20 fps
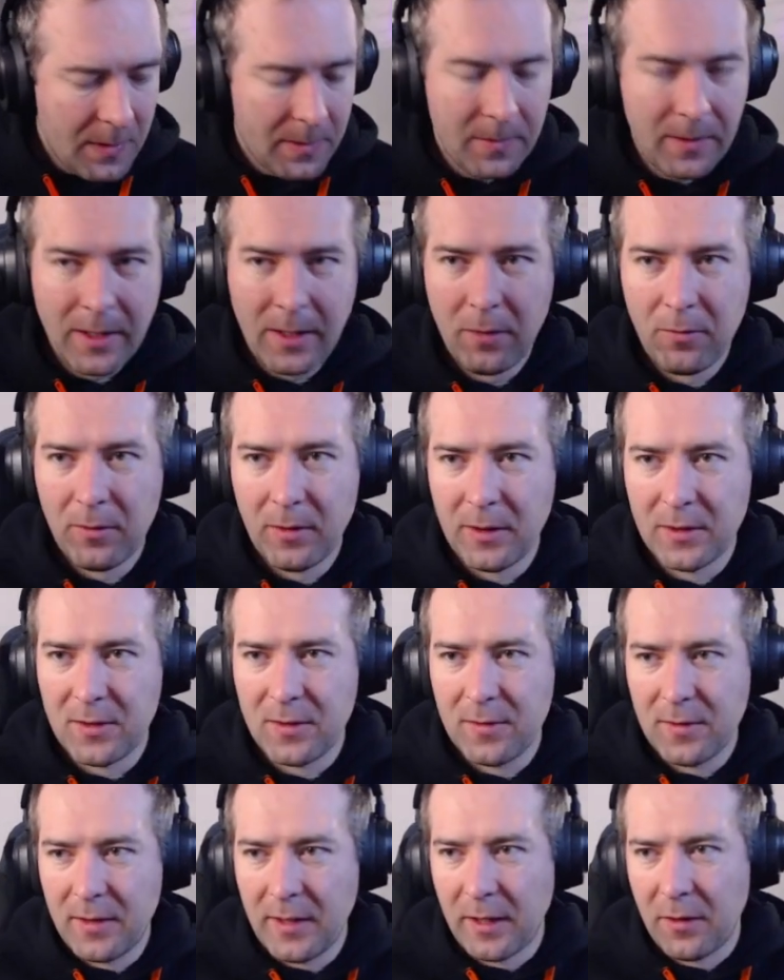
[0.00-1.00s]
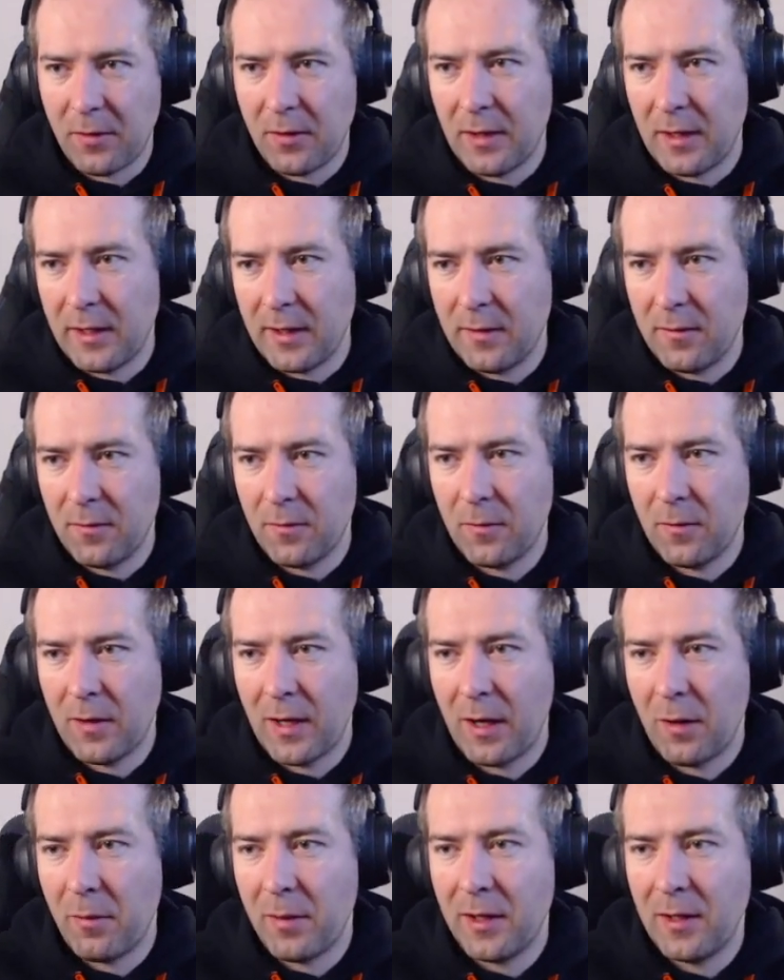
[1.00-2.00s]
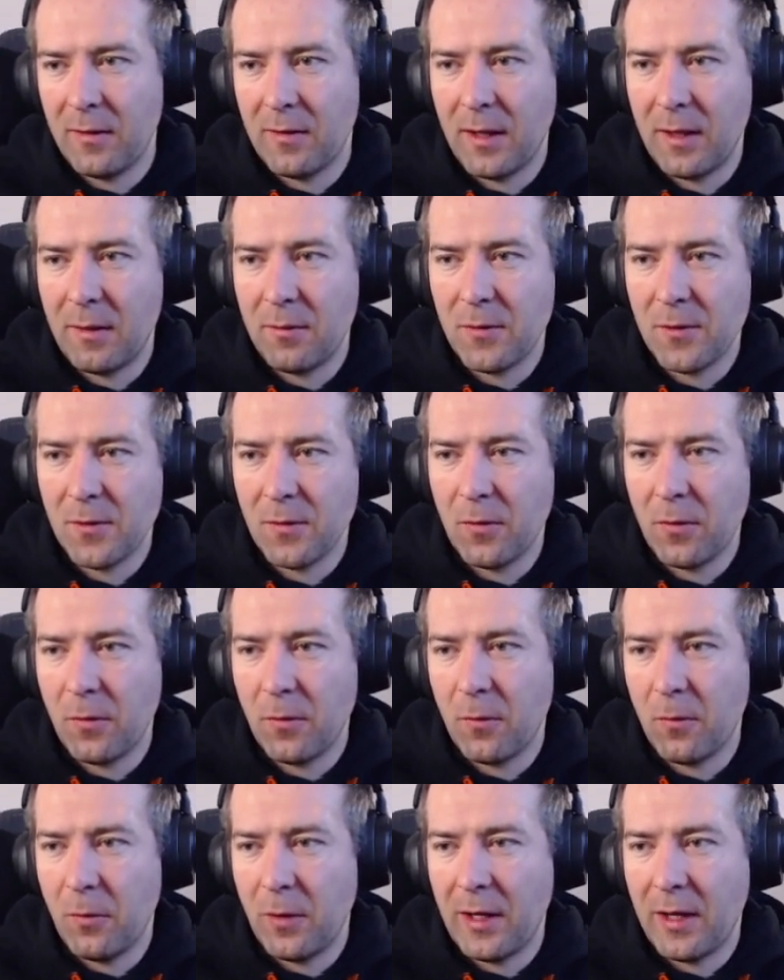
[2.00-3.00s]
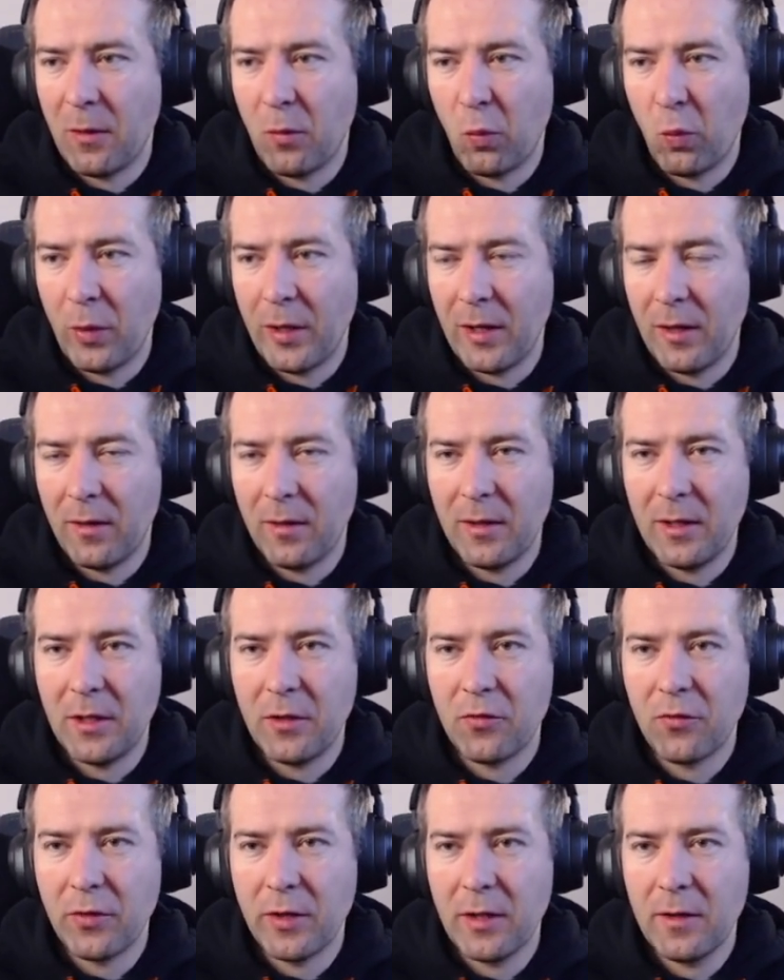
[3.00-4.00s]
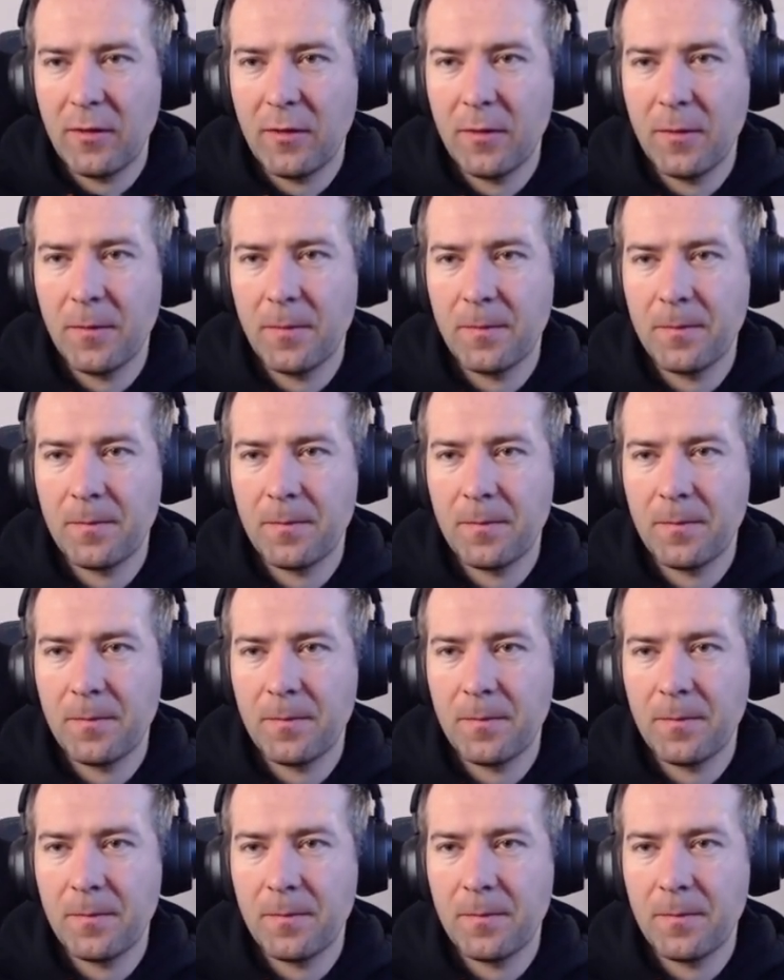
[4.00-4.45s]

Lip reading: Now let's calculate how many times we can win each race.